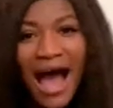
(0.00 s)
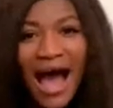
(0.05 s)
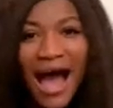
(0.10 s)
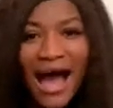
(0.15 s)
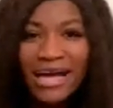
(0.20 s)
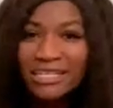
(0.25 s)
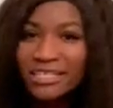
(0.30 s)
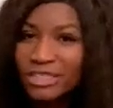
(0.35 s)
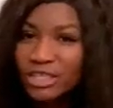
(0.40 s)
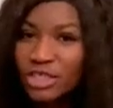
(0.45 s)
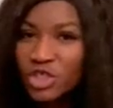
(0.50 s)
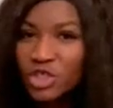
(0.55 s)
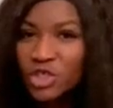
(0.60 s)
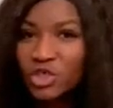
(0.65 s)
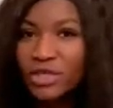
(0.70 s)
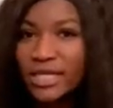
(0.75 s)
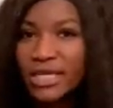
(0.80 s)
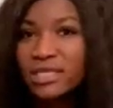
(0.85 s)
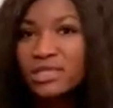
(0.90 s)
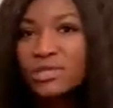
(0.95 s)
And
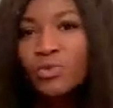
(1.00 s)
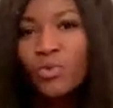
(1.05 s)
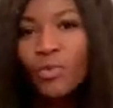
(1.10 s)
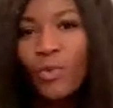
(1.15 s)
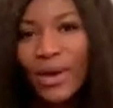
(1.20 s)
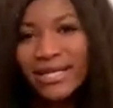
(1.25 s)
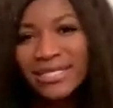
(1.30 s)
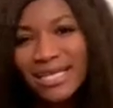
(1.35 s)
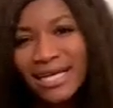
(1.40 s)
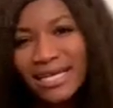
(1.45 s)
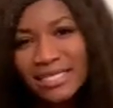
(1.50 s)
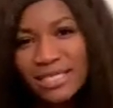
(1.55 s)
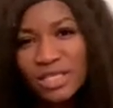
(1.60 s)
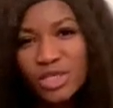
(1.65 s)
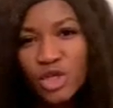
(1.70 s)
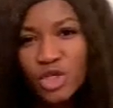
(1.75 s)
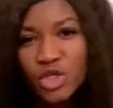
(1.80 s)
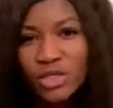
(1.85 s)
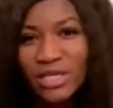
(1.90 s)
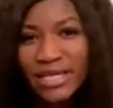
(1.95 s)
you need to wait
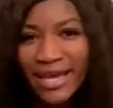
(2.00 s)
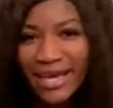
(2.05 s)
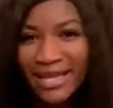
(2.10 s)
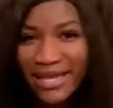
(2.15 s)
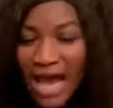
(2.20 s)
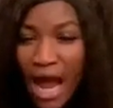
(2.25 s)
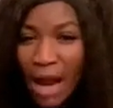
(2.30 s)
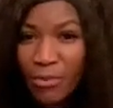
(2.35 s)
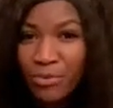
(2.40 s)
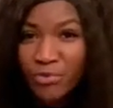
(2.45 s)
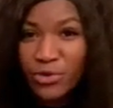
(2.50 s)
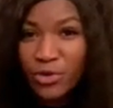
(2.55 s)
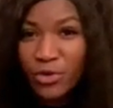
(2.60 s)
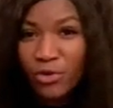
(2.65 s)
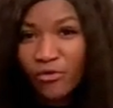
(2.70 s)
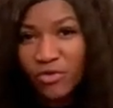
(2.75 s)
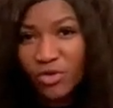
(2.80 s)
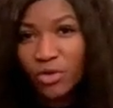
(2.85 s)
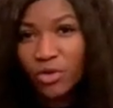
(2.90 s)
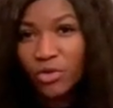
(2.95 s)
until you get
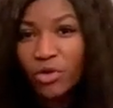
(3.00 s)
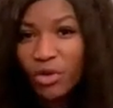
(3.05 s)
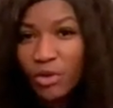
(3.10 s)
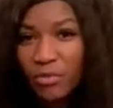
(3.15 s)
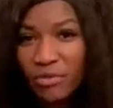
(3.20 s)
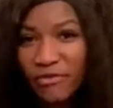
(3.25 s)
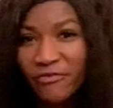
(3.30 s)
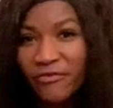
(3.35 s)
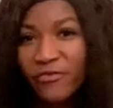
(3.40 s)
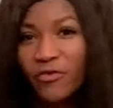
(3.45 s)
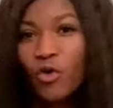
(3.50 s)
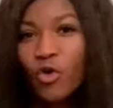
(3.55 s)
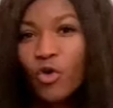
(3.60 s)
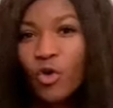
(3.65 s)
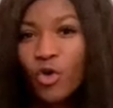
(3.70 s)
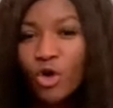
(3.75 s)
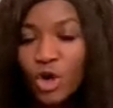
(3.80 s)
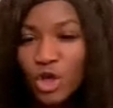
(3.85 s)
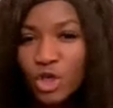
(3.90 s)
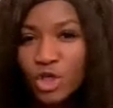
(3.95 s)
approval
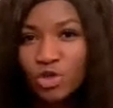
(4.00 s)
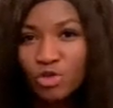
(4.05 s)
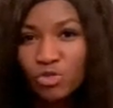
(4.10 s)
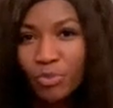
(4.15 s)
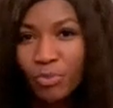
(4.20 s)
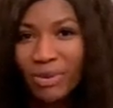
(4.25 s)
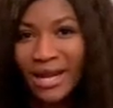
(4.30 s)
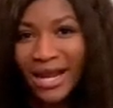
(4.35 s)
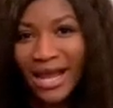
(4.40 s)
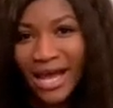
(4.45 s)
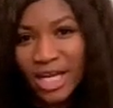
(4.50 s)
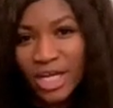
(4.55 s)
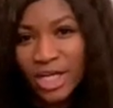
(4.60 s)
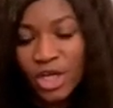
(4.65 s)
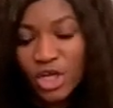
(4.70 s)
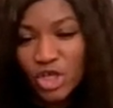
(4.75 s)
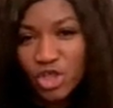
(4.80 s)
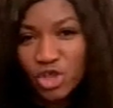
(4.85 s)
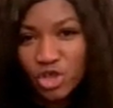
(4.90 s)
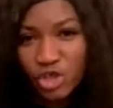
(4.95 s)
before you
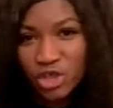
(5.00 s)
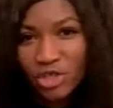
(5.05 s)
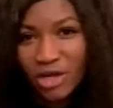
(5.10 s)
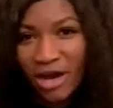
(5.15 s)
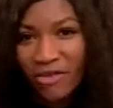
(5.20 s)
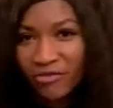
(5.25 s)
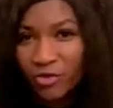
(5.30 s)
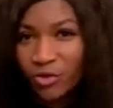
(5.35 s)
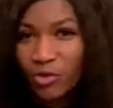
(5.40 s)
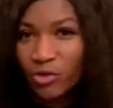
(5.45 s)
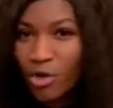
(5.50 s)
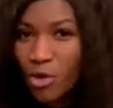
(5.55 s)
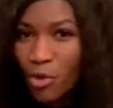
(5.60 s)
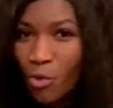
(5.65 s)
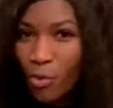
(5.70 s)
plan your travel.